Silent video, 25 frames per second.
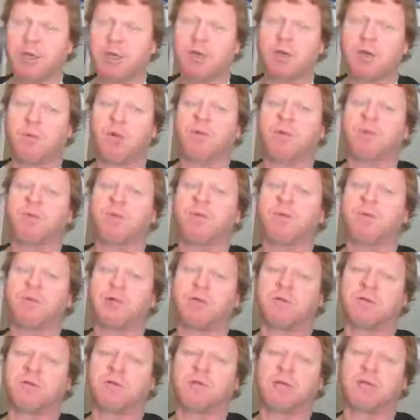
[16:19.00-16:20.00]
while youth
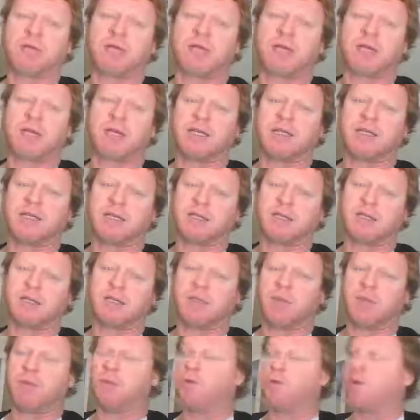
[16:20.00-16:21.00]
cultural studies need to
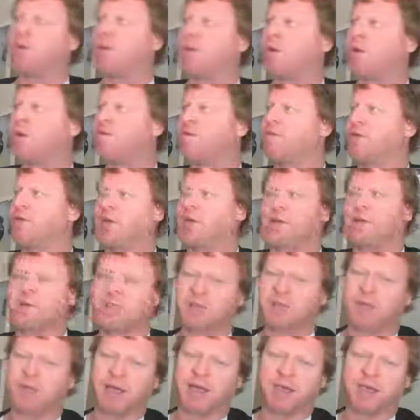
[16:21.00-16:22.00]
be more aware of kind of the
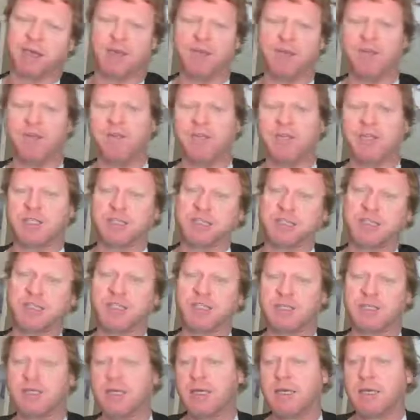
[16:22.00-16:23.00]
spatial
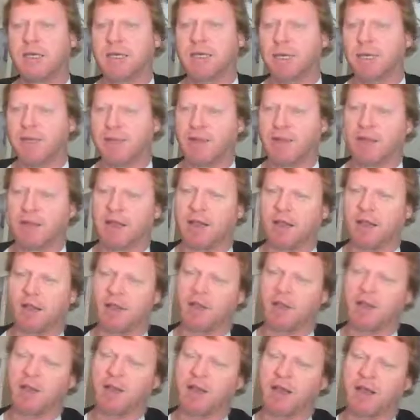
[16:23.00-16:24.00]
divisions and the
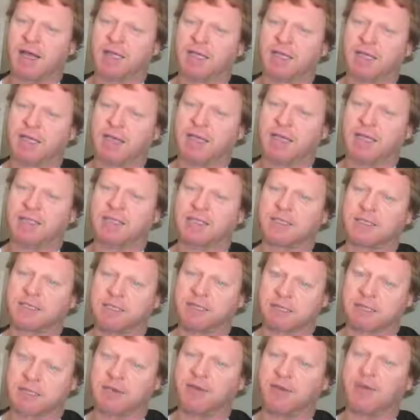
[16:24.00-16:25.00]
kind of class analysis
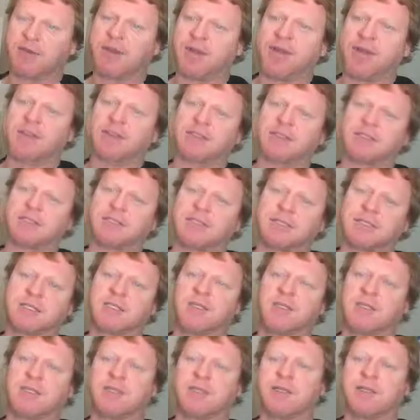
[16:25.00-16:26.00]
and gender analysis that's
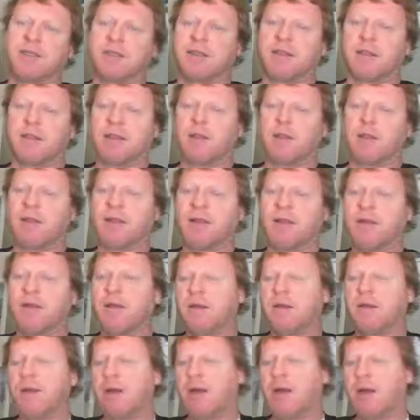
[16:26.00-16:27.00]
needed to think about
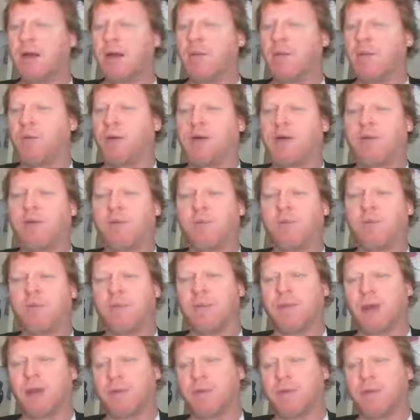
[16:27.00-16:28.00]
the way that
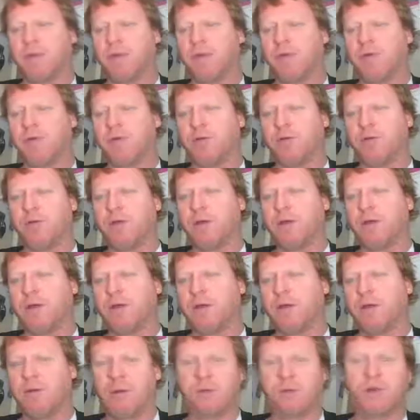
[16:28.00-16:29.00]
young people do
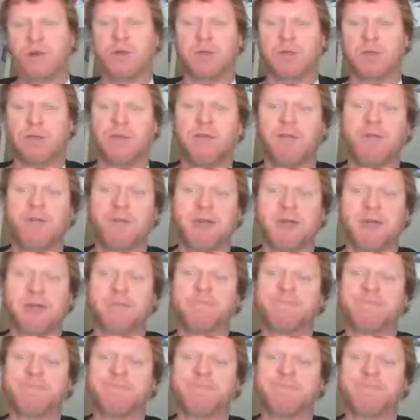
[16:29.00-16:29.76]
youth culture differently.